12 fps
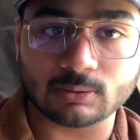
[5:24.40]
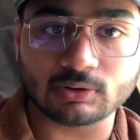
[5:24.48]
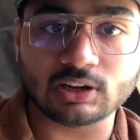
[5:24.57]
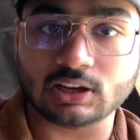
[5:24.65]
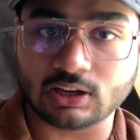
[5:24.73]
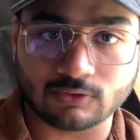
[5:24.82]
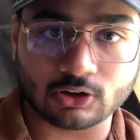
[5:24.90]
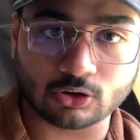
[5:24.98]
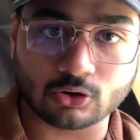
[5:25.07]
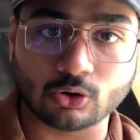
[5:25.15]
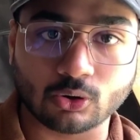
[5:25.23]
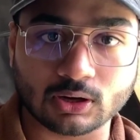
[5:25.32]
AMD even
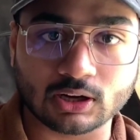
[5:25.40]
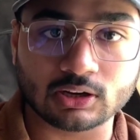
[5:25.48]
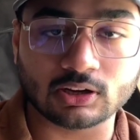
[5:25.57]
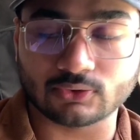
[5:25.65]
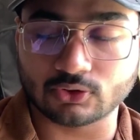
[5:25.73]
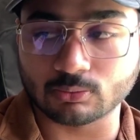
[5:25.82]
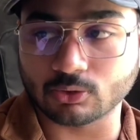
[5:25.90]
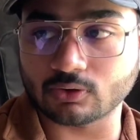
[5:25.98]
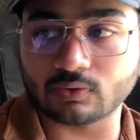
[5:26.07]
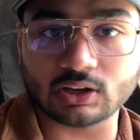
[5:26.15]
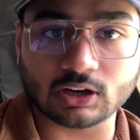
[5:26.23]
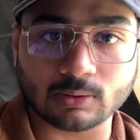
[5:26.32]
on lower end gives you
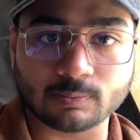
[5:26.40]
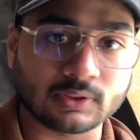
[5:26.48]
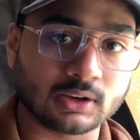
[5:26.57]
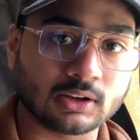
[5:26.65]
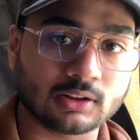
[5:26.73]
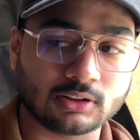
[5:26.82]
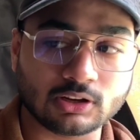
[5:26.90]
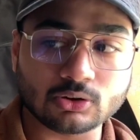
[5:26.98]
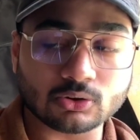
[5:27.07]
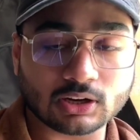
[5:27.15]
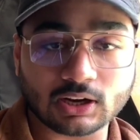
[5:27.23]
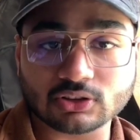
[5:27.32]
more VRAM, then
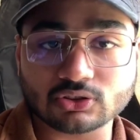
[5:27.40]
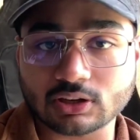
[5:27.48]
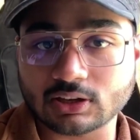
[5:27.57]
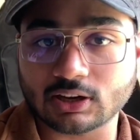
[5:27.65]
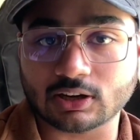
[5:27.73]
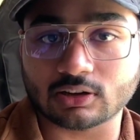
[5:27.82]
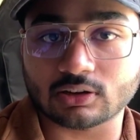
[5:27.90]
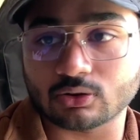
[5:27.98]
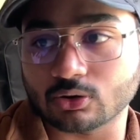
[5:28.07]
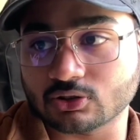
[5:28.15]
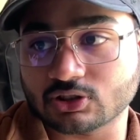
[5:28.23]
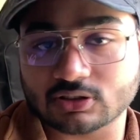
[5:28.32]
you can actually get
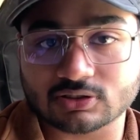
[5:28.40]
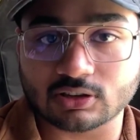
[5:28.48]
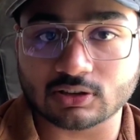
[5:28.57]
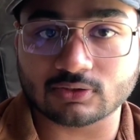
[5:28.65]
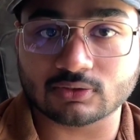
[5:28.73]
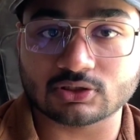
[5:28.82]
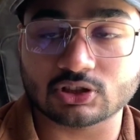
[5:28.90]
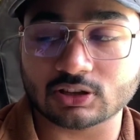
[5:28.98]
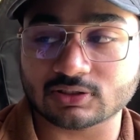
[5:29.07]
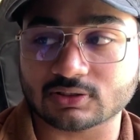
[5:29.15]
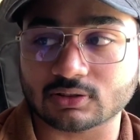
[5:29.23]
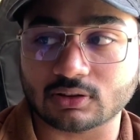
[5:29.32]
just
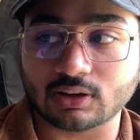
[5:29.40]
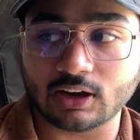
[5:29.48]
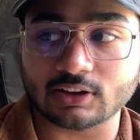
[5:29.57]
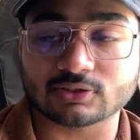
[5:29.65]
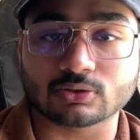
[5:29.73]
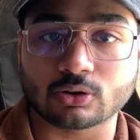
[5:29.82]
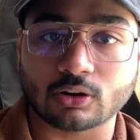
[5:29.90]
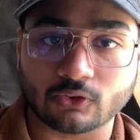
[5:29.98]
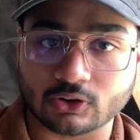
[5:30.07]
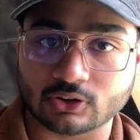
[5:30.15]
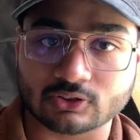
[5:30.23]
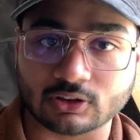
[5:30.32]
as good
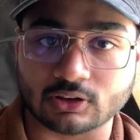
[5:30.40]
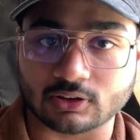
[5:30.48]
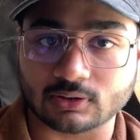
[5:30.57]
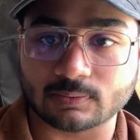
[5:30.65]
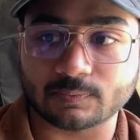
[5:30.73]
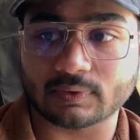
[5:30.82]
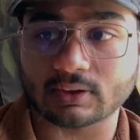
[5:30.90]
of a result,